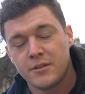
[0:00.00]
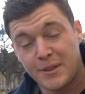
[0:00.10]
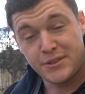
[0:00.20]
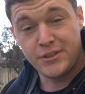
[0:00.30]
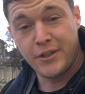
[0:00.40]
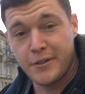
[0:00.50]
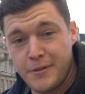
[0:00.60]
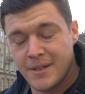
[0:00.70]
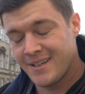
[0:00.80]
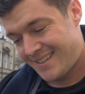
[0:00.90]
So as you
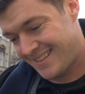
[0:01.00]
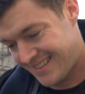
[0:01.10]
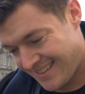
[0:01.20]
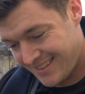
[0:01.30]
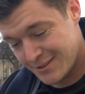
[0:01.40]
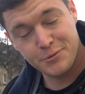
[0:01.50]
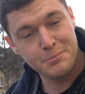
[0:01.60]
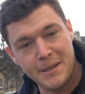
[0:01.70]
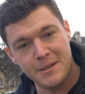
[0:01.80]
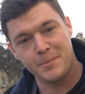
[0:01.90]
know, this was
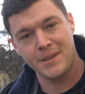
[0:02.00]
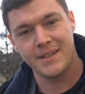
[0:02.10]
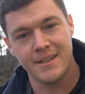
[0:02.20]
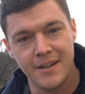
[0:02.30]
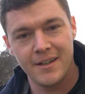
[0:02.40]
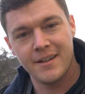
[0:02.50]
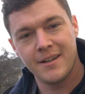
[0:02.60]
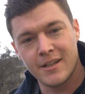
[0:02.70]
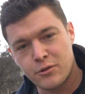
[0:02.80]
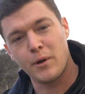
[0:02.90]
meant to be
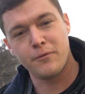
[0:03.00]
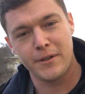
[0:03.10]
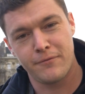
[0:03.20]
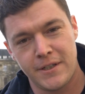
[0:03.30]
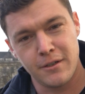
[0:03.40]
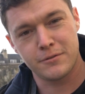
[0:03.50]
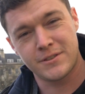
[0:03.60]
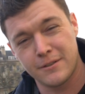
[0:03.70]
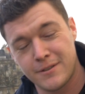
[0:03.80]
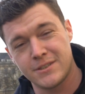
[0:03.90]
a 12-week video
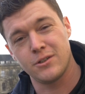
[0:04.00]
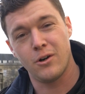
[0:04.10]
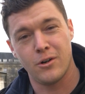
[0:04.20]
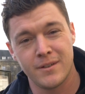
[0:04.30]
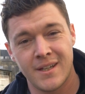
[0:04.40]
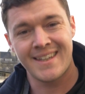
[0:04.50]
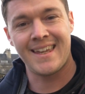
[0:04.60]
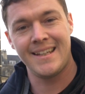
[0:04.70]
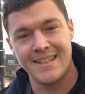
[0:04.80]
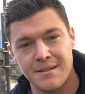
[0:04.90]
series on
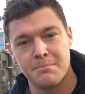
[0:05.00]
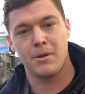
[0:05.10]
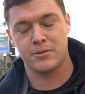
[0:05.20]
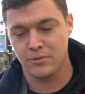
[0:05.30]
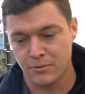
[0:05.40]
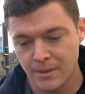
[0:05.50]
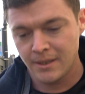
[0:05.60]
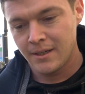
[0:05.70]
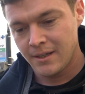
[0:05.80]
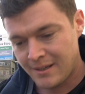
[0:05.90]
gaining muscle.
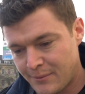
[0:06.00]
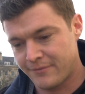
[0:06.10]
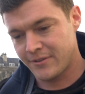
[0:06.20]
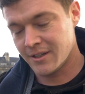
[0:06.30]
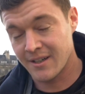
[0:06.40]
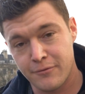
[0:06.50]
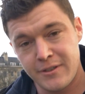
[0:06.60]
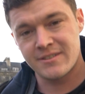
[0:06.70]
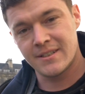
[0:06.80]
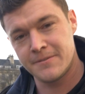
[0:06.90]
However, I've
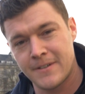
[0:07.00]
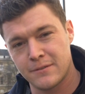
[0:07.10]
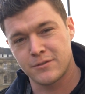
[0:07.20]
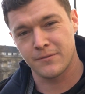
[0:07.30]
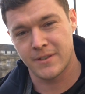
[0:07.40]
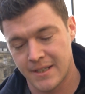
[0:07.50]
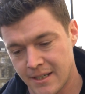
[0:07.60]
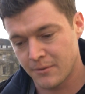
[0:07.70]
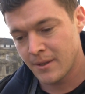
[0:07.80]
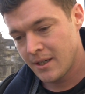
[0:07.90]
recently found something
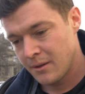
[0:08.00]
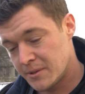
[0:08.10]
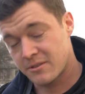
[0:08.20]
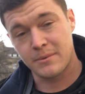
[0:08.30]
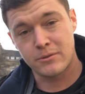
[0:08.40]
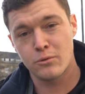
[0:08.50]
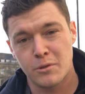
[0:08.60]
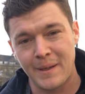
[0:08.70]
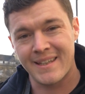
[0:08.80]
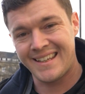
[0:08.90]
out which I'm going to
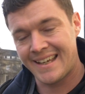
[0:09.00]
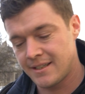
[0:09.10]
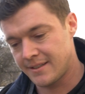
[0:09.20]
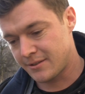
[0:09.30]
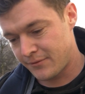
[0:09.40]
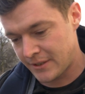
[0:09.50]
talk about at the end of this